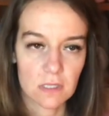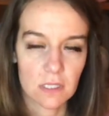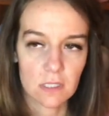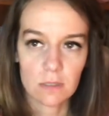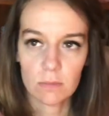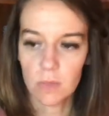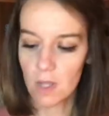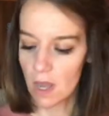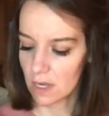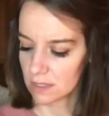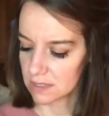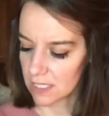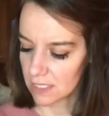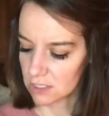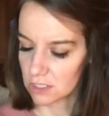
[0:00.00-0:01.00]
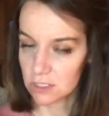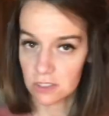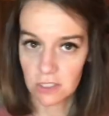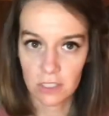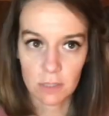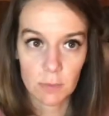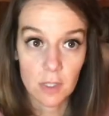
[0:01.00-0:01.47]
little block section,
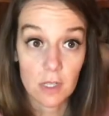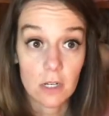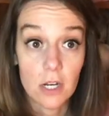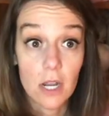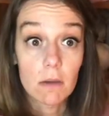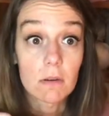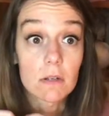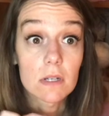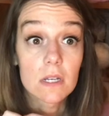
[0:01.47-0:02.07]
so you can be like, all right,